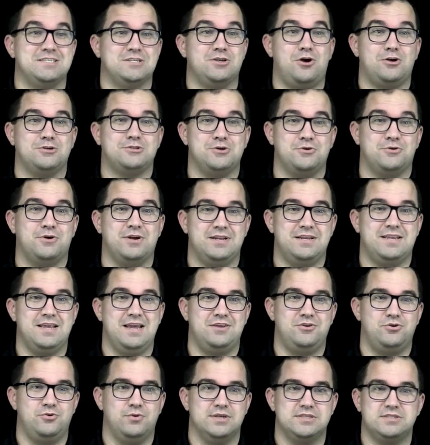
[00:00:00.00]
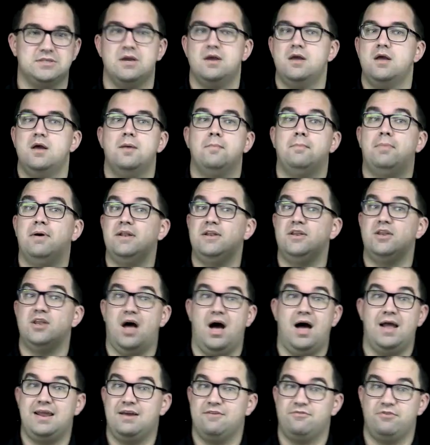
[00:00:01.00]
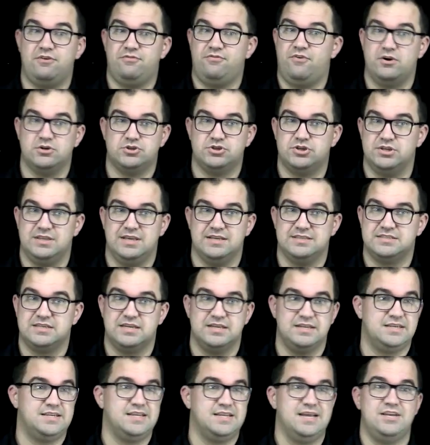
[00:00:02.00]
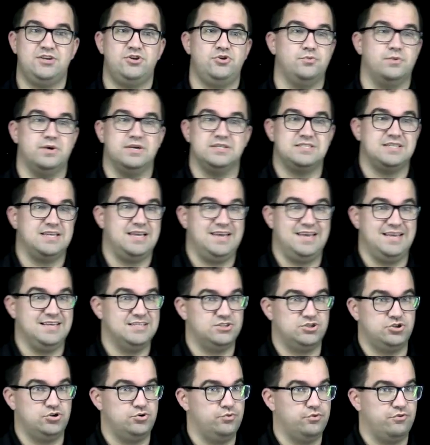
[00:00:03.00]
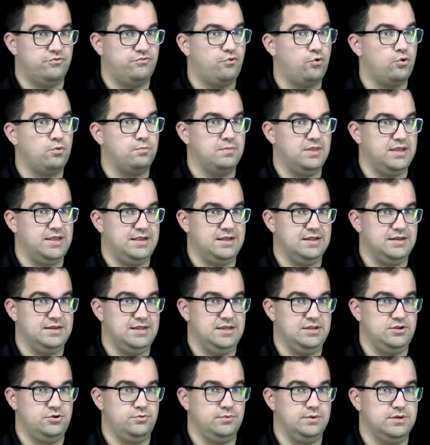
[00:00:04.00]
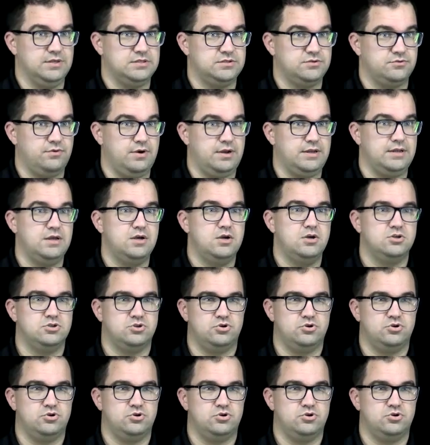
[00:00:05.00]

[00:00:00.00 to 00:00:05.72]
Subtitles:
is also continuous, but not every function that's continuous is uniformly continuous, right?